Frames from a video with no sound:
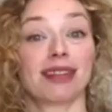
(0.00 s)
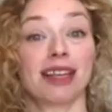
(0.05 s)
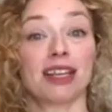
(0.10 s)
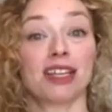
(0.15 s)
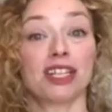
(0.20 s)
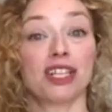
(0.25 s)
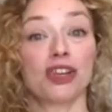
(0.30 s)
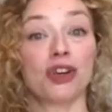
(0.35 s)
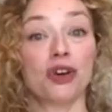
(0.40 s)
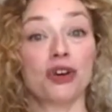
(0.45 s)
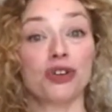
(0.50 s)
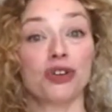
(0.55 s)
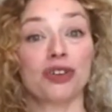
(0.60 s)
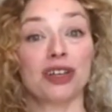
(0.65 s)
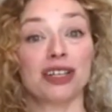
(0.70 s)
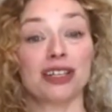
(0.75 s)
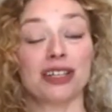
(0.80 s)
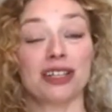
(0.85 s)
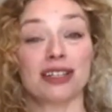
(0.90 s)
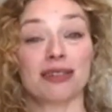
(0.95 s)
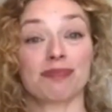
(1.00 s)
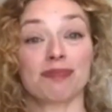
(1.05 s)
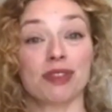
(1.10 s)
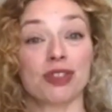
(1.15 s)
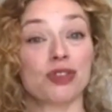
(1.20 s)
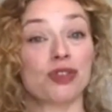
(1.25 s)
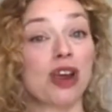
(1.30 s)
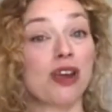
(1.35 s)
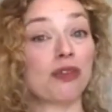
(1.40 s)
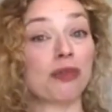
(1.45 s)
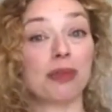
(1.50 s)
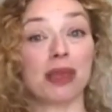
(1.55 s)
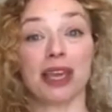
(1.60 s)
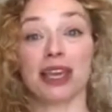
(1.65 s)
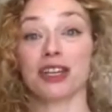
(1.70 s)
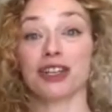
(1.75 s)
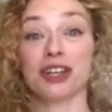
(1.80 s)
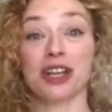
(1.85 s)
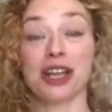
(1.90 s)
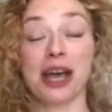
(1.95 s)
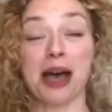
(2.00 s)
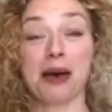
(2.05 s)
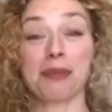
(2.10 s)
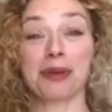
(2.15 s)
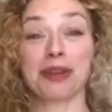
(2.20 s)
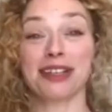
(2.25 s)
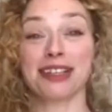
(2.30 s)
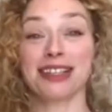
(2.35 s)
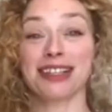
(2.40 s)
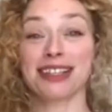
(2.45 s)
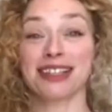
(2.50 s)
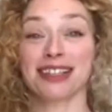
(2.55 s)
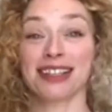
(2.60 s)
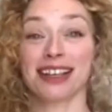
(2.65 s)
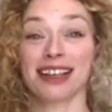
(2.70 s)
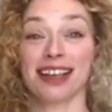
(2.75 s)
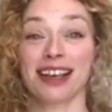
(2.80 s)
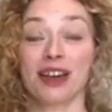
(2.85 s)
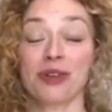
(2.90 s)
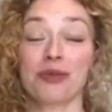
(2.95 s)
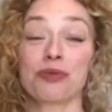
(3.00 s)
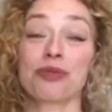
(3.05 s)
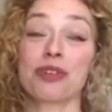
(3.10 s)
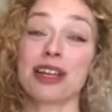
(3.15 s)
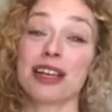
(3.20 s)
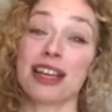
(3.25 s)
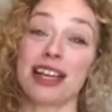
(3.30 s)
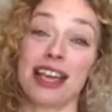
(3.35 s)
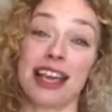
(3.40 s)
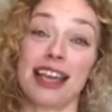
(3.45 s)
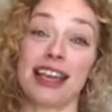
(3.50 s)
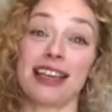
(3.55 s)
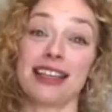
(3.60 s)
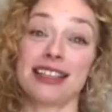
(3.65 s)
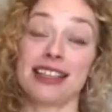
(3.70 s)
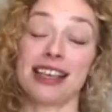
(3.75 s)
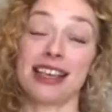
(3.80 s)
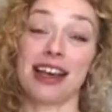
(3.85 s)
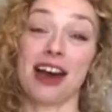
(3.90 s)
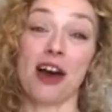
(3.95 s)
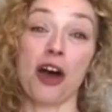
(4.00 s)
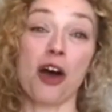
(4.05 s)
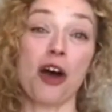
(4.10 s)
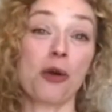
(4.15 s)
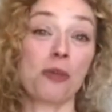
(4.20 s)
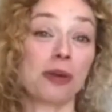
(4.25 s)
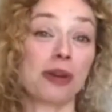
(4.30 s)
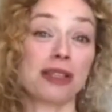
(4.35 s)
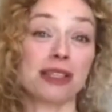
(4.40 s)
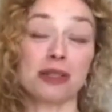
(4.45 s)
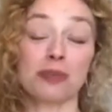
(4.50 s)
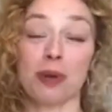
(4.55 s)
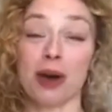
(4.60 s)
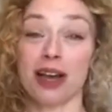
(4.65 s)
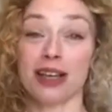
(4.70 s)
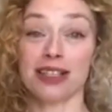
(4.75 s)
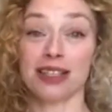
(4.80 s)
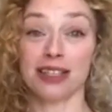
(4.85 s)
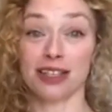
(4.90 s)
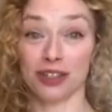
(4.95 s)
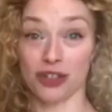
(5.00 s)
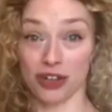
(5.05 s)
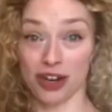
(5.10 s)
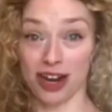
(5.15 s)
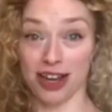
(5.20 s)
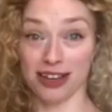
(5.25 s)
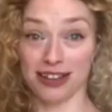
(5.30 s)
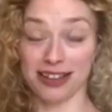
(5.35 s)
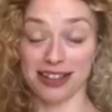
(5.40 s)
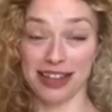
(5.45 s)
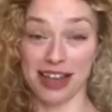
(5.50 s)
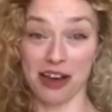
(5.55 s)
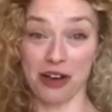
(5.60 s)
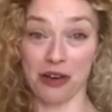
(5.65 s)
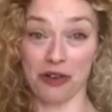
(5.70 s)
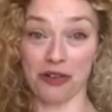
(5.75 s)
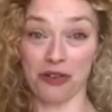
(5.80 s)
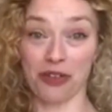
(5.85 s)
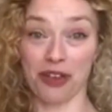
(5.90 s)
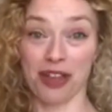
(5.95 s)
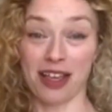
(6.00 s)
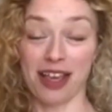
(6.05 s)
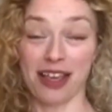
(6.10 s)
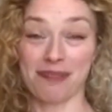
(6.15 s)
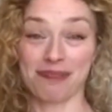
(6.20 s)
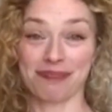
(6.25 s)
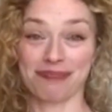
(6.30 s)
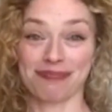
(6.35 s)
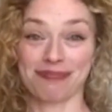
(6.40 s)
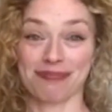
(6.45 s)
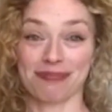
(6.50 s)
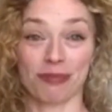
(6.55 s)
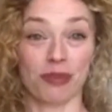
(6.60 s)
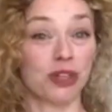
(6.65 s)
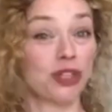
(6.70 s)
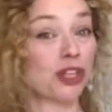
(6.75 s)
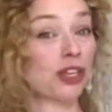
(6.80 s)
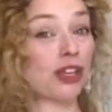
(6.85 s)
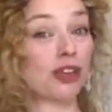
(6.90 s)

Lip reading: deodorant, straight from the kitchen cupboard. Really easy. I hope it inspires you to try it yourself. Wishing